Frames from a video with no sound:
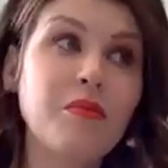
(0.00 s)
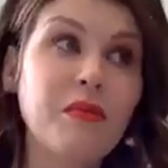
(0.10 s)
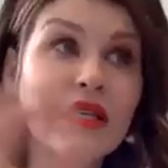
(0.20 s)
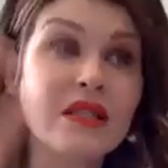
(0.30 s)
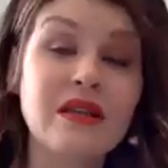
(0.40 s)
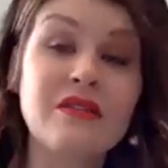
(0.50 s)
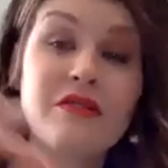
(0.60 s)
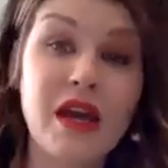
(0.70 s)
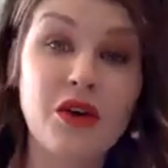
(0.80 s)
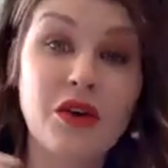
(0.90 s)
basically
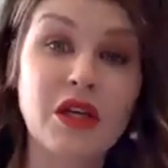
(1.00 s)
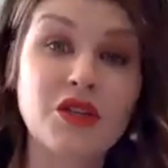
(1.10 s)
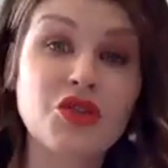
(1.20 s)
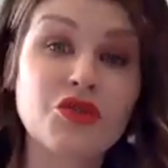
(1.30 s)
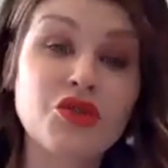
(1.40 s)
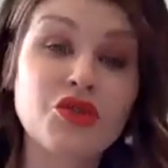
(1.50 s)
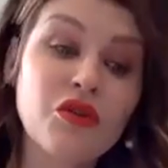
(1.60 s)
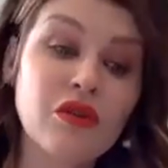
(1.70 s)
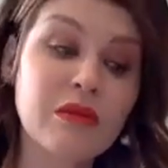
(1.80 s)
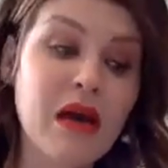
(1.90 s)
vary, do two
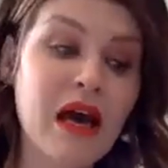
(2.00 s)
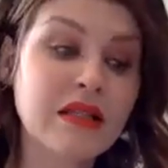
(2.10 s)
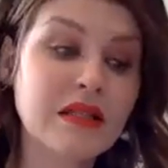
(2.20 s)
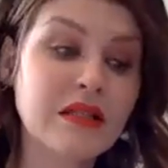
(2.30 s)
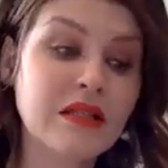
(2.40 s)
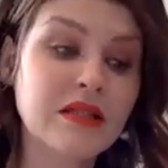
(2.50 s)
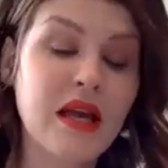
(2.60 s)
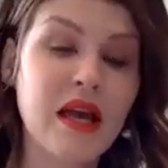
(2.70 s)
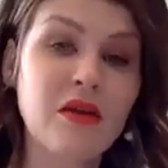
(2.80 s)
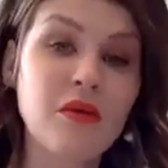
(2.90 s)
to three passes
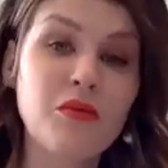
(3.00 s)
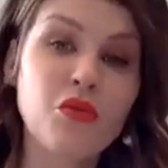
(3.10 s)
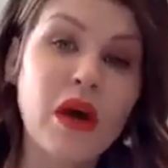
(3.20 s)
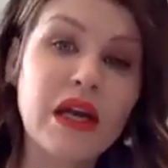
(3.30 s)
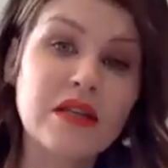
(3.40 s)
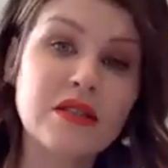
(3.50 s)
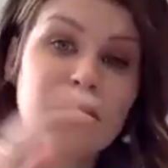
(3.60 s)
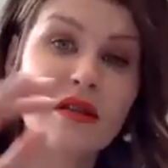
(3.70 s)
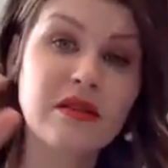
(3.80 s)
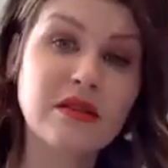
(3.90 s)
and raise
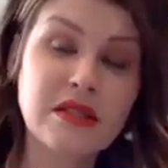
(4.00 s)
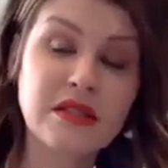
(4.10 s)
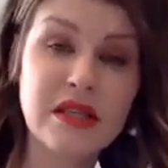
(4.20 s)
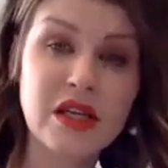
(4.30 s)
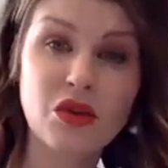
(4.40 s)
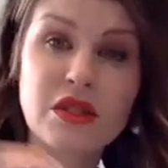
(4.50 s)
the needle